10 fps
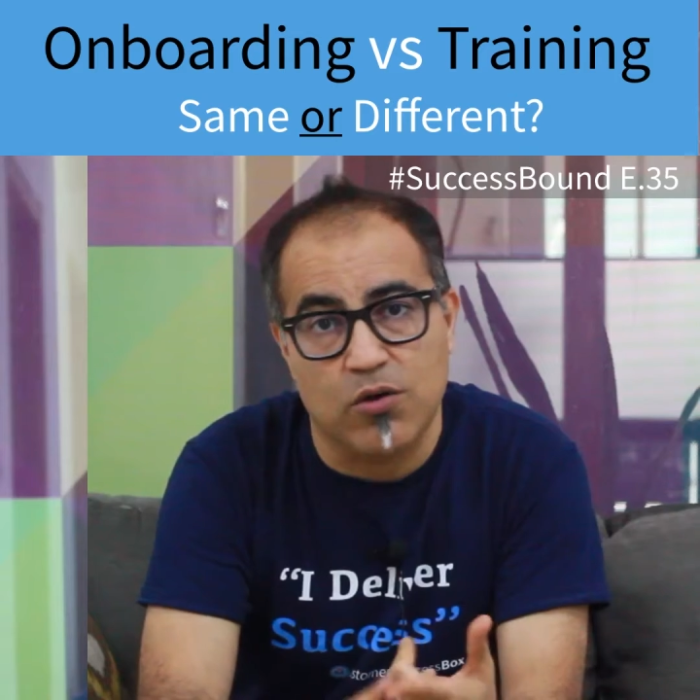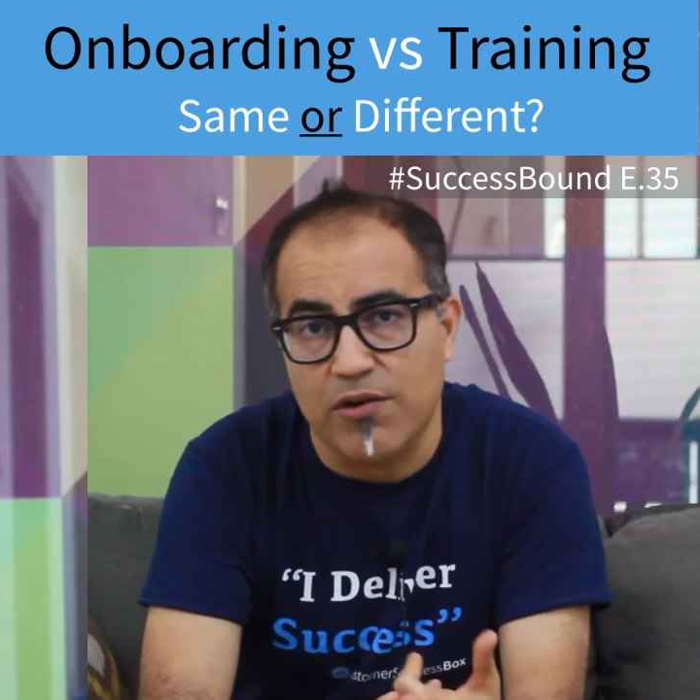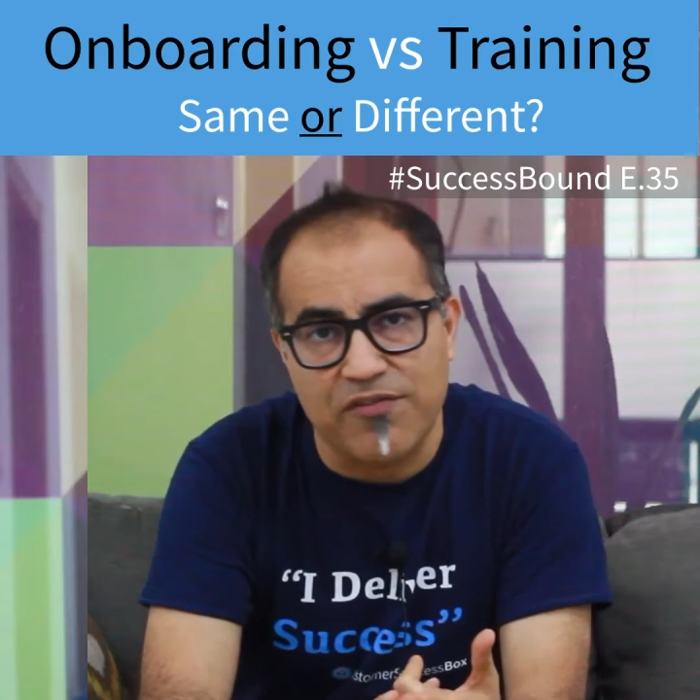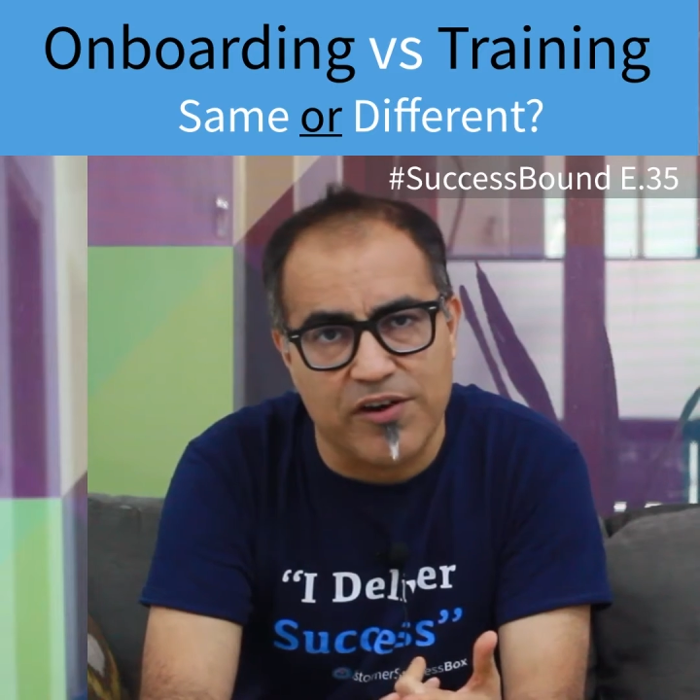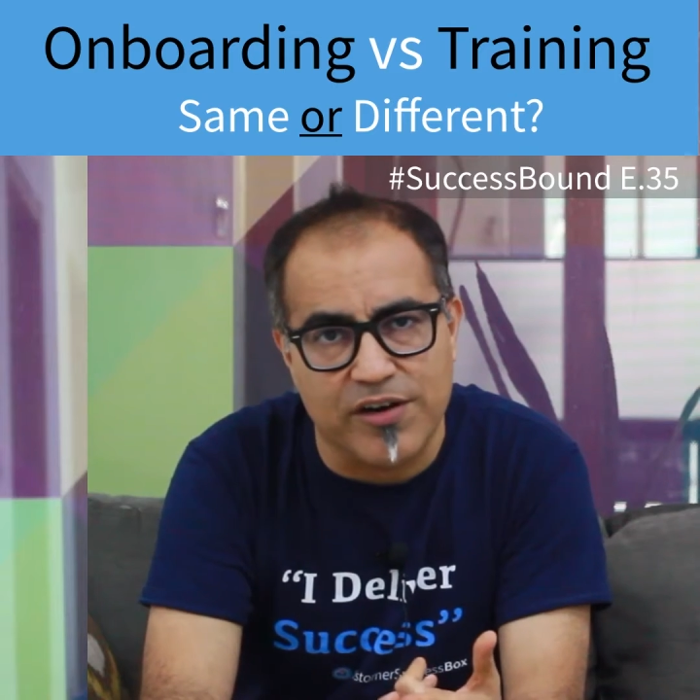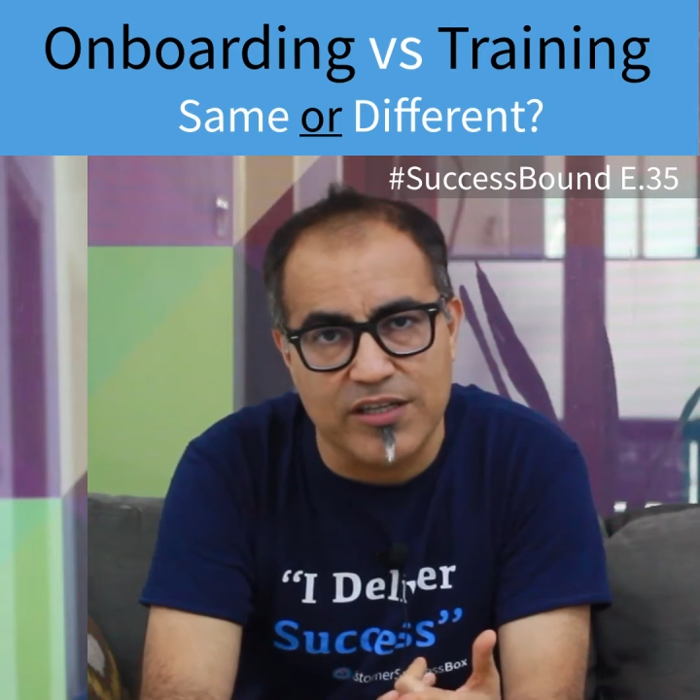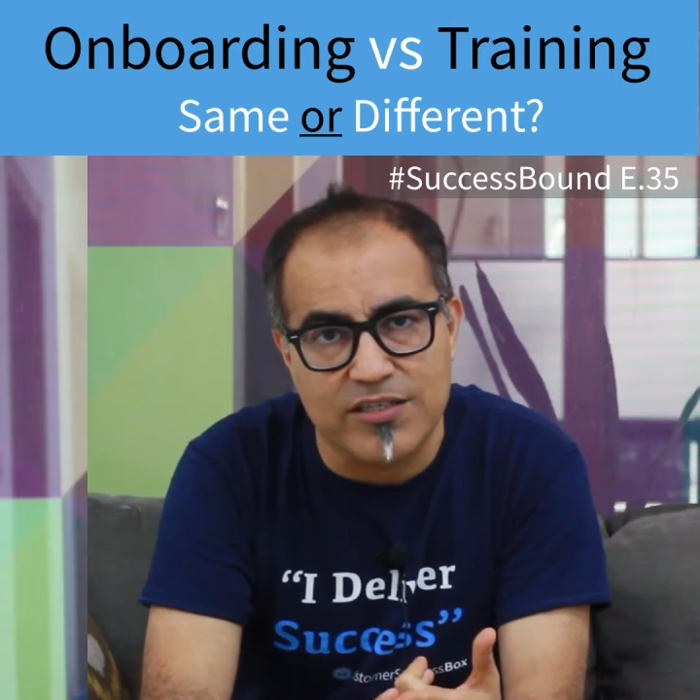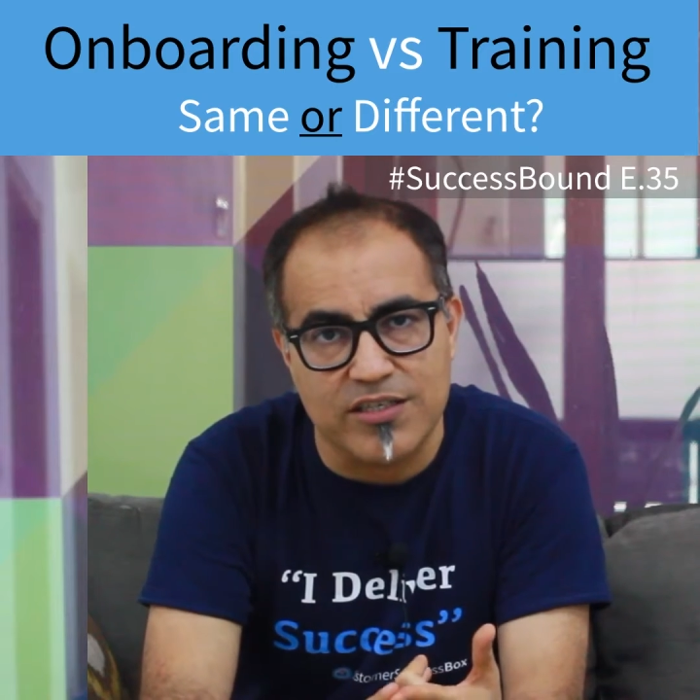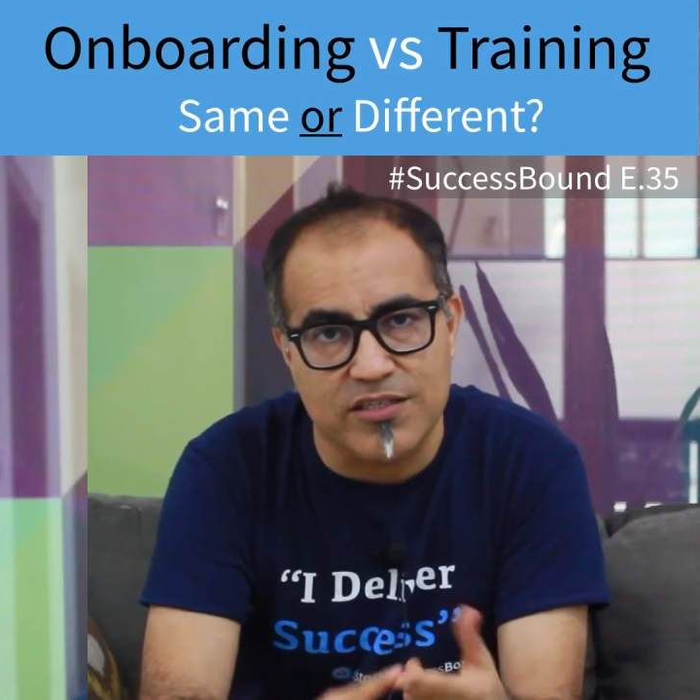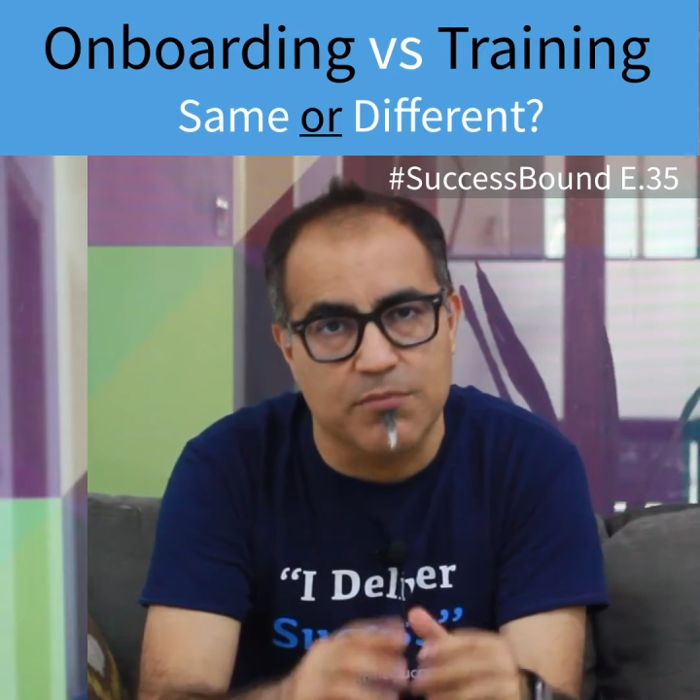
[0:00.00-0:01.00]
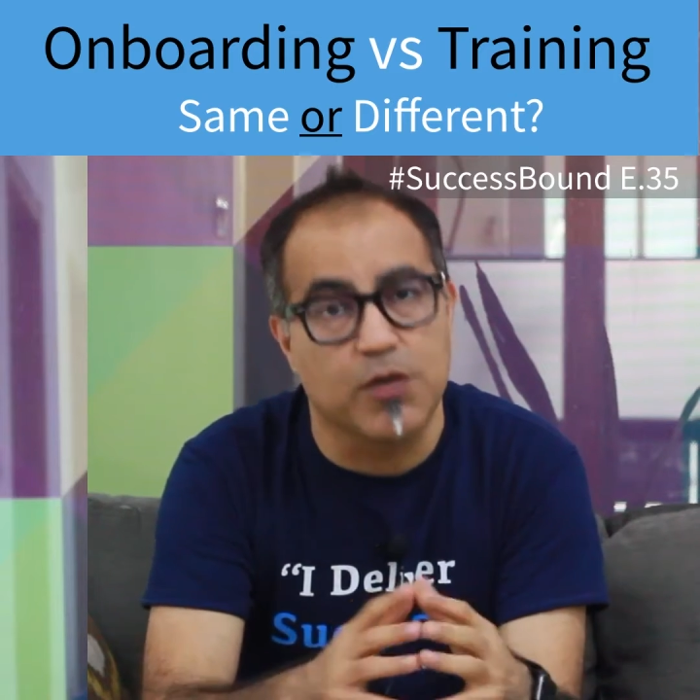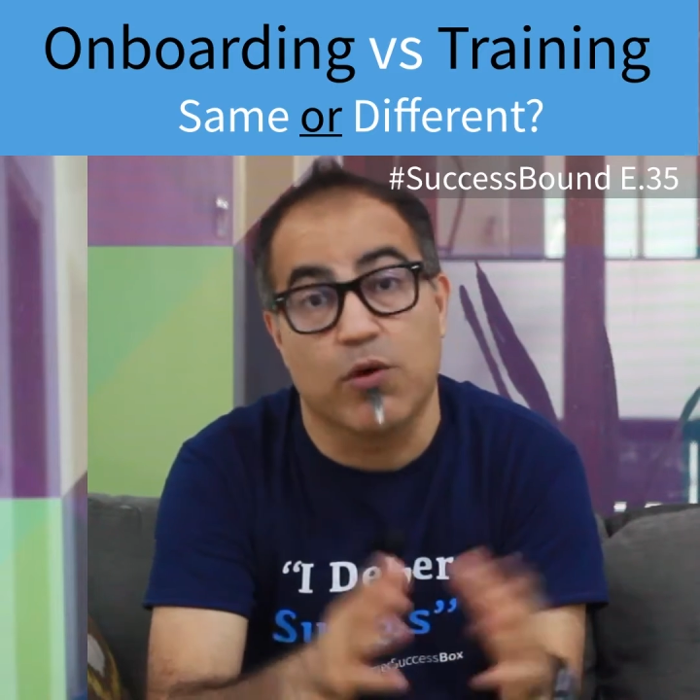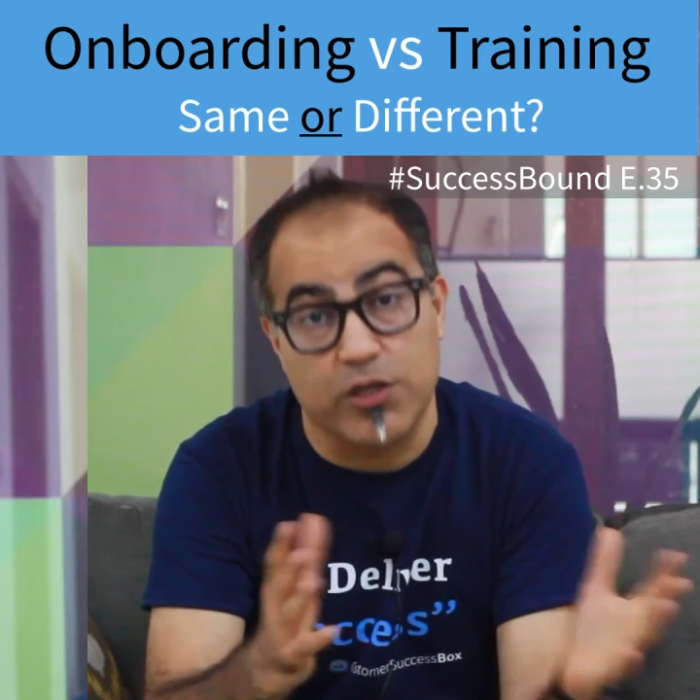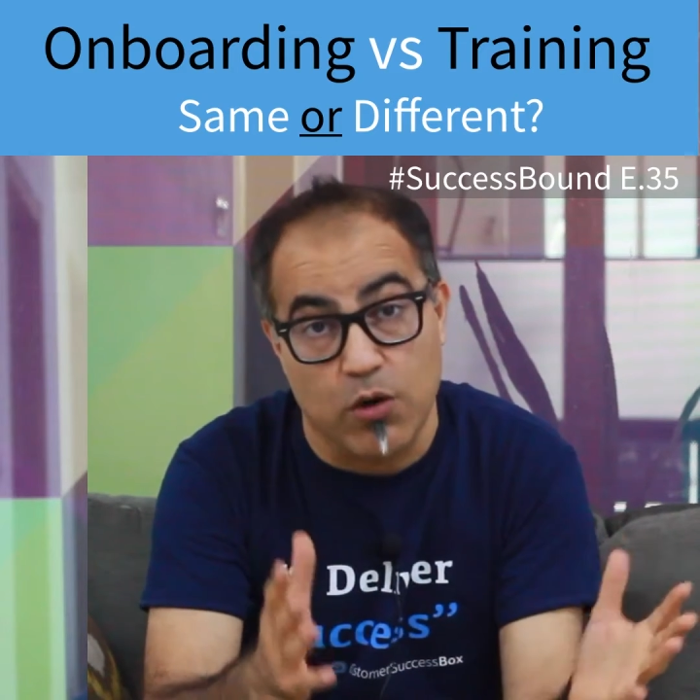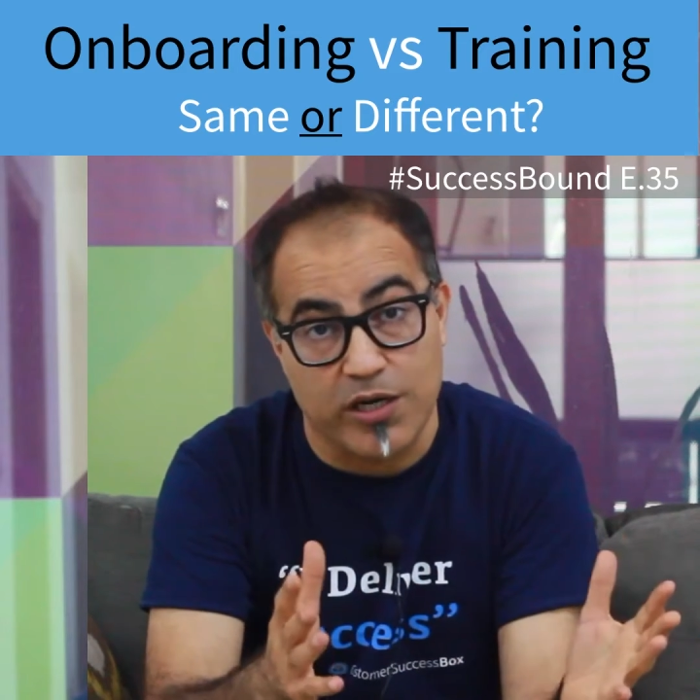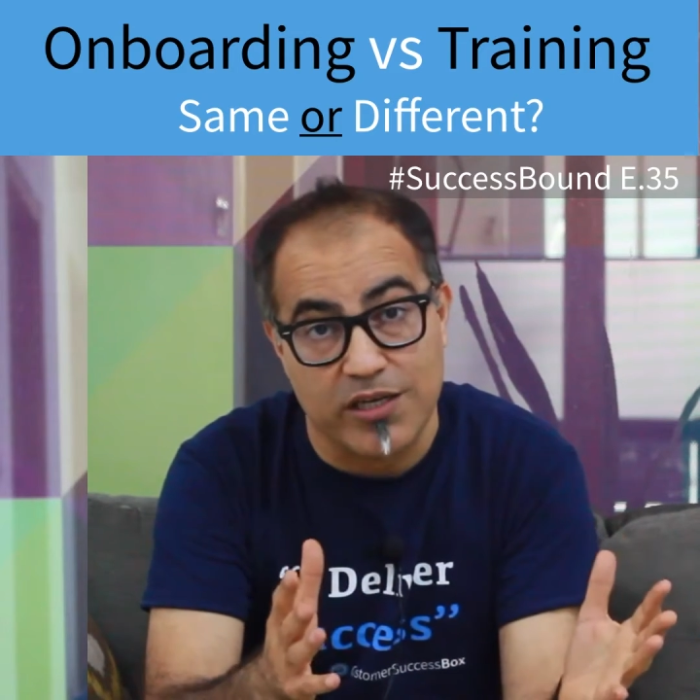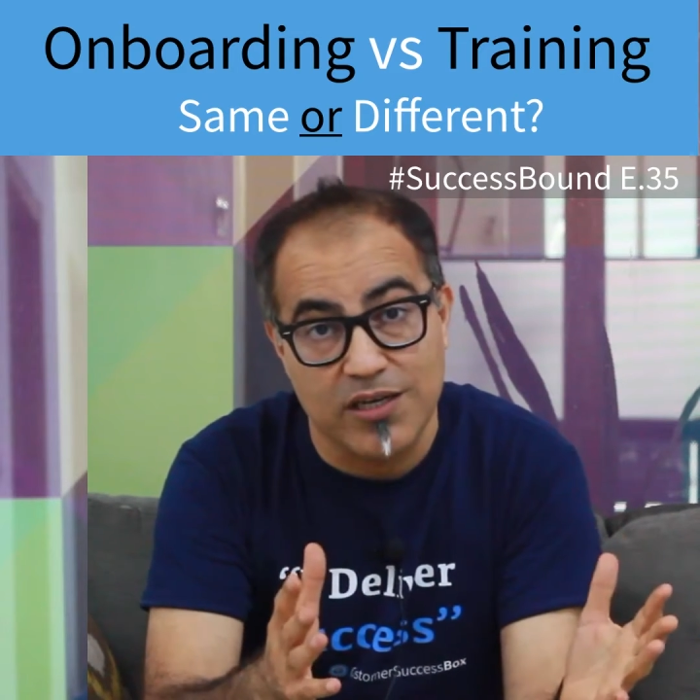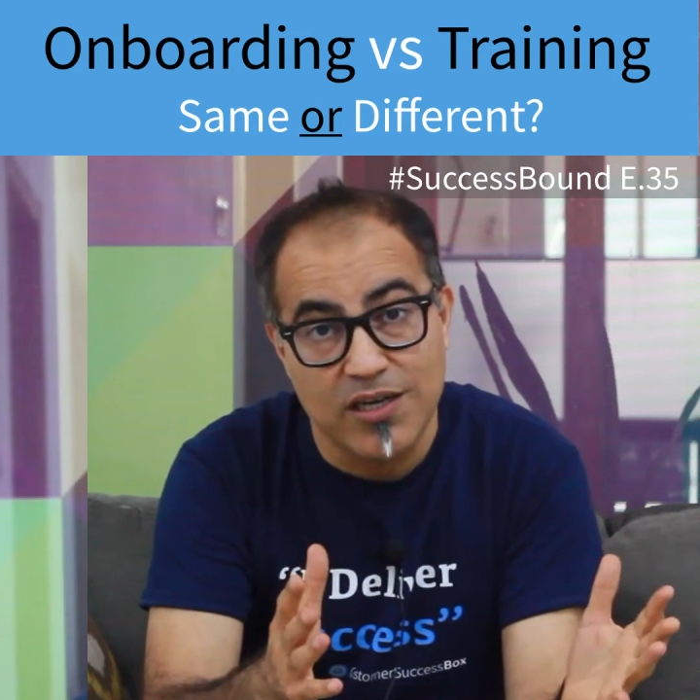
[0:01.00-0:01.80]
configuring the system and whatnot.